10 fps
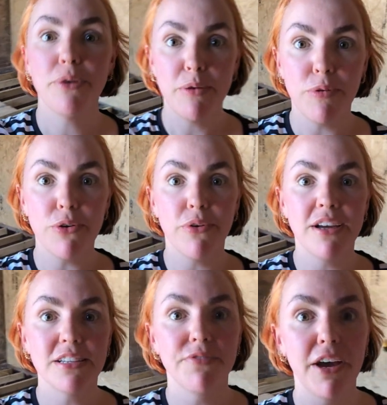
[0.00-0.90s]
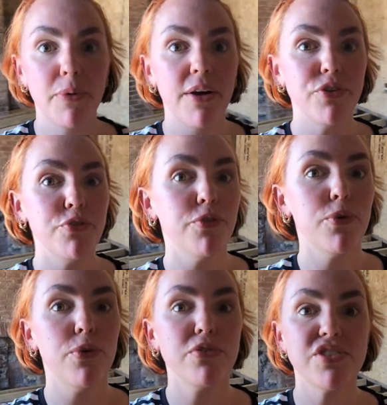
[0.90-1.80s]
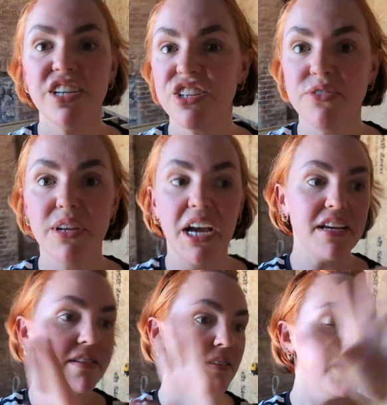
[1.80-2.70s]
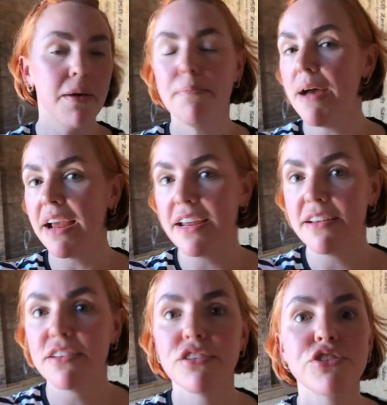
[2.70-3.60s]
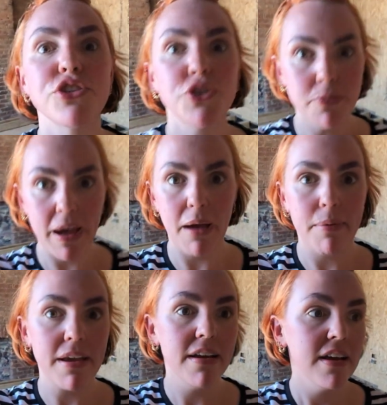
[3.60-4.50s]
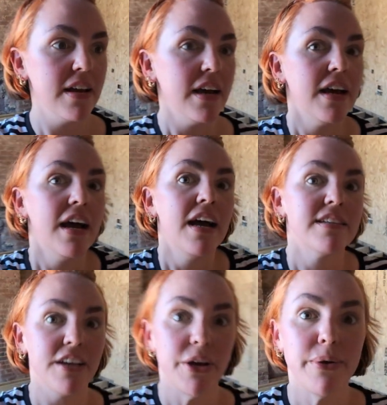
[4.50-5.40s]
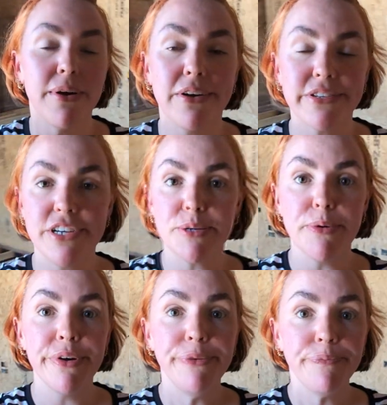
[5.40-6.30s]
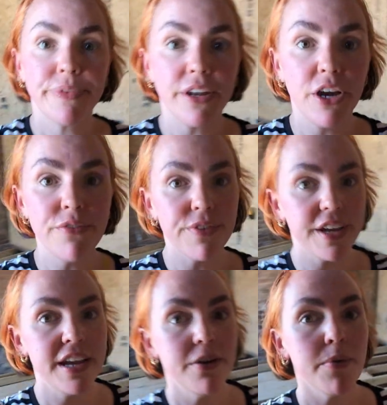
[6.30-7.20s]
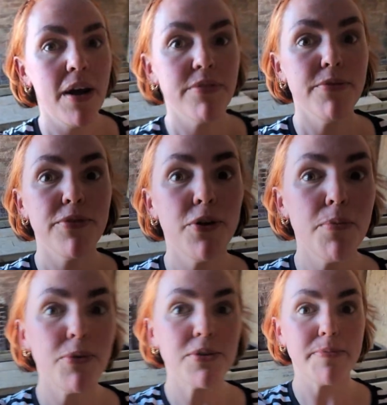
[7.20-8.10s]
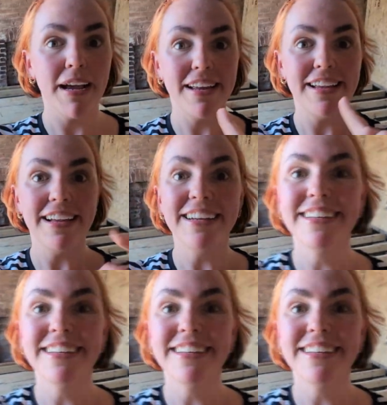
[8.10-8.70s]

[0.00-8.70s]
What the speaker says: quick progress. The fact we'll have new floors in 2 days, banging, super happy. So I'll see you tomorrow, and hopefully we'll have some floorboards back in here.